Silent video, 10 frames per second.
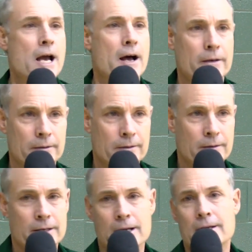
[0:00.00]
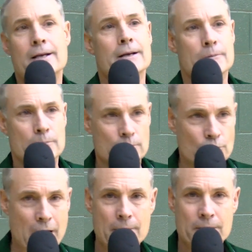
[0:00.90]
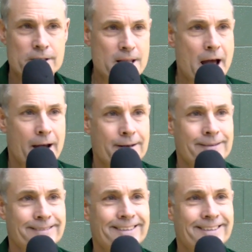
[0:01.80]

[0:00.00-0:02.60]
out, grab a snack,